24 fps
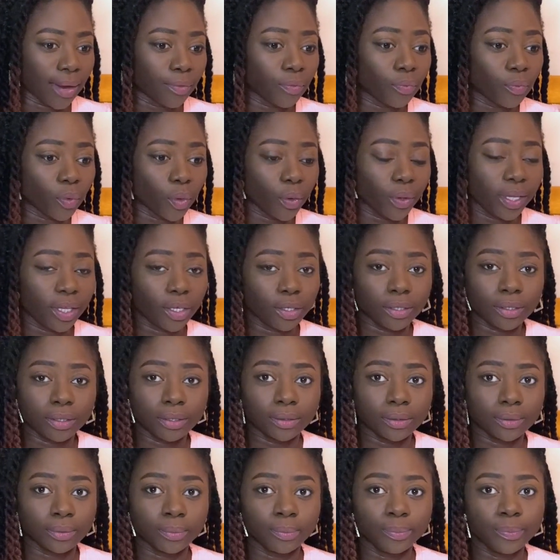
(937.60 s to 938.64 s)

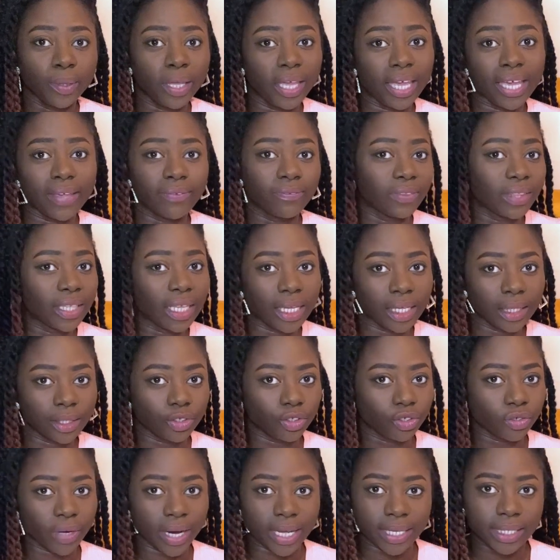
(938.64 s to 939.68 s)
royal evening
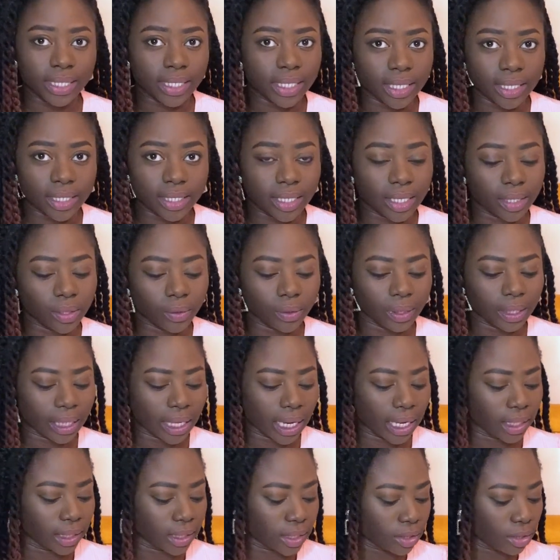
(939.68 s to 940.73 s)
dresses and all that
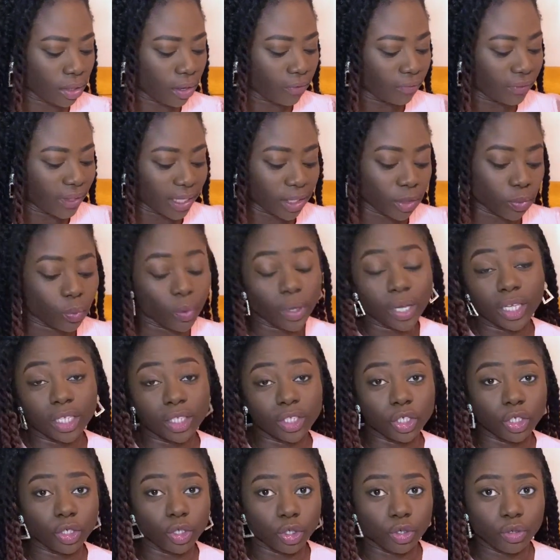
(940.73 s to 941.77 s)
kind of stuff. That's what it
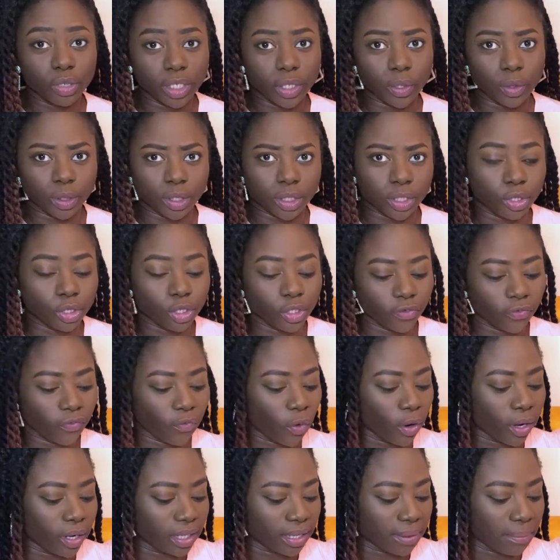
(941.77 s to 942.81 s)
usually was used
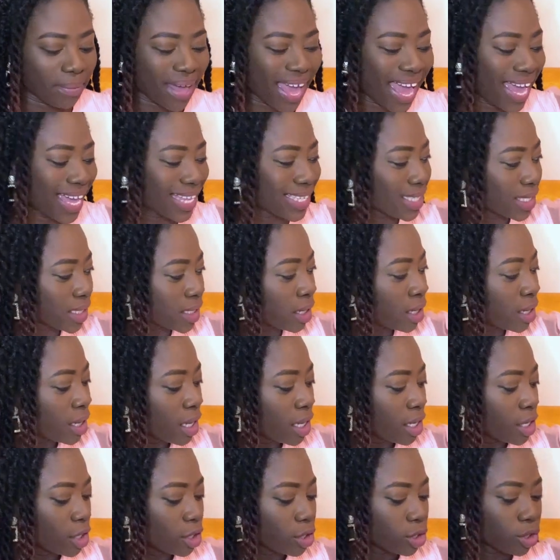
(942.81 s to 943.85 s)
for in the past.
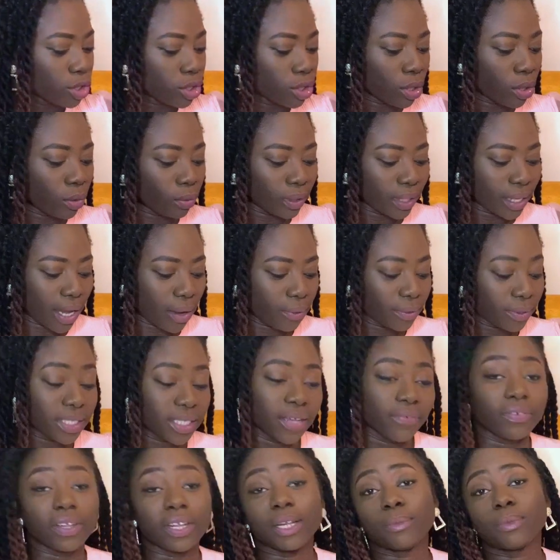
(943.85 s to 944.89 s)
So now it's
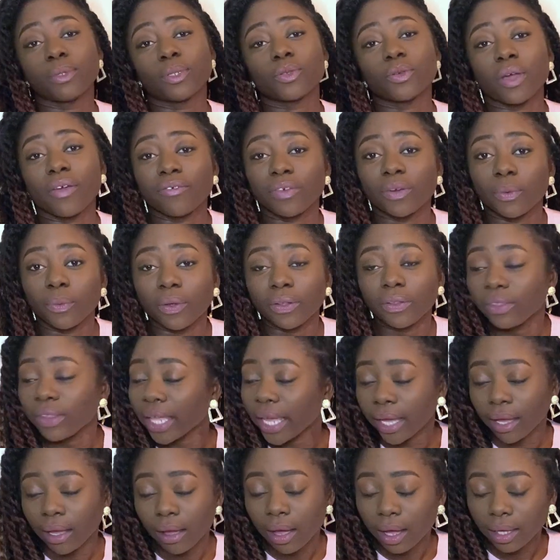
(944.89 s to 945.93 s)
available to everyone,
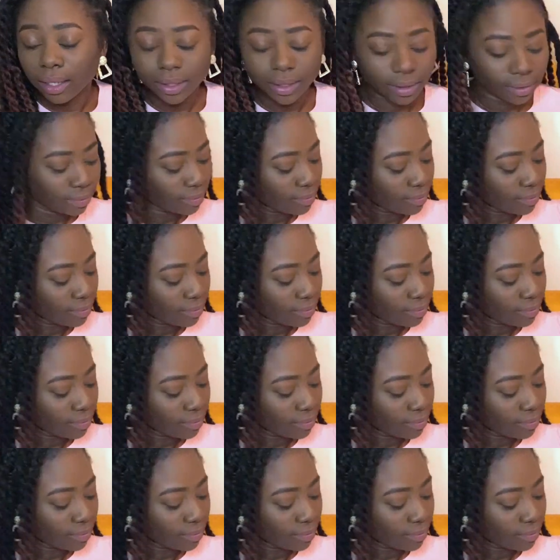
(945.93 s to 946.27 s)
thank God.